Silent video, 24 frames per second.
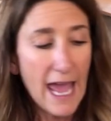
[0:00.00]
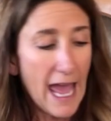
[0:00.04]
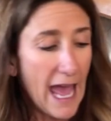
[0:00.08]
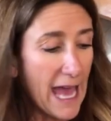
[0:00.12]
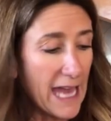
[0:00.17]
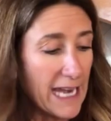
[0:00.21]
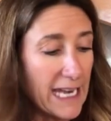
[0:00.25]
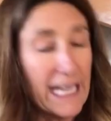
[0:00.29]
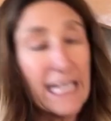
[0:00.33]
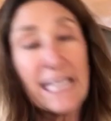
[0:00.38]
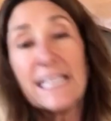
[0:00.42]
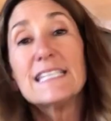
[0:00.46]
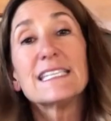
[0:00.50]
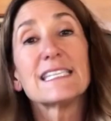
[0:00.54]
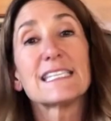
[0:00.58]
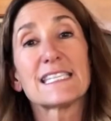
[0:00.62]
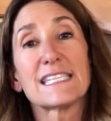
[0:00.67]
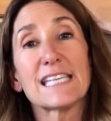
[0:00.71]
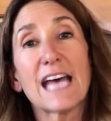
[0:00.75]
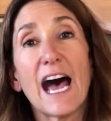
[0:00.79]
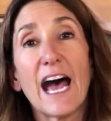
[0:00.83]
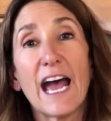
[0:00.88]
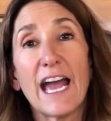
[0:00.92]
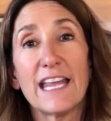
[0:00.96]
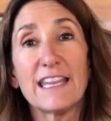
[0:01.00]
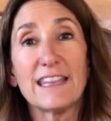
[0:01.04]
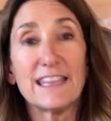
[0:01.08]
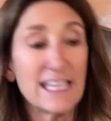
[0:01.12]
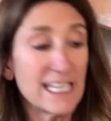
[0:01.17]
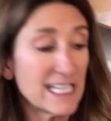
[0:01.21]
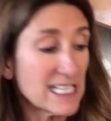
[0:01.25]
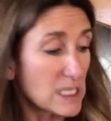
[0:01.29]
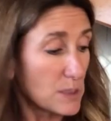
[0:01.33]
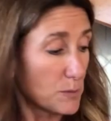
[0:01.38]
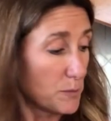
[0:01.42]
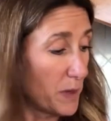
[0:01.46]
And inside
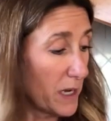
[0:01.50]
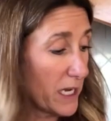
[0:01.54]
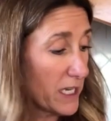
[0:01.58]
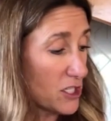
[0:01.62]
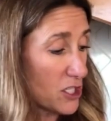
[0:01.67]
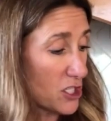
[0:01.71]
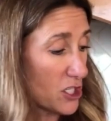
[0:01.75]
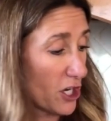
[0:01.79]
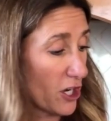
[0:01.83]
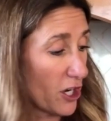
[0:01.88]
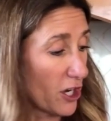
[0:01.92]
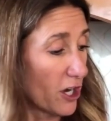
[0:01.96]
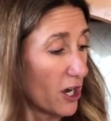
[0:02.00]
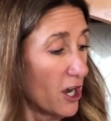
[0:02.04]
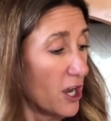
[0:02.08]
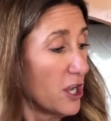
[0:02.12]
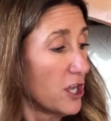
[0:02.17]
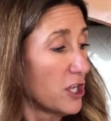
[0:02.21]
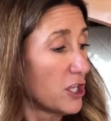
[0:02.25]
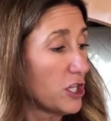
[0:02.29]
this pitcher,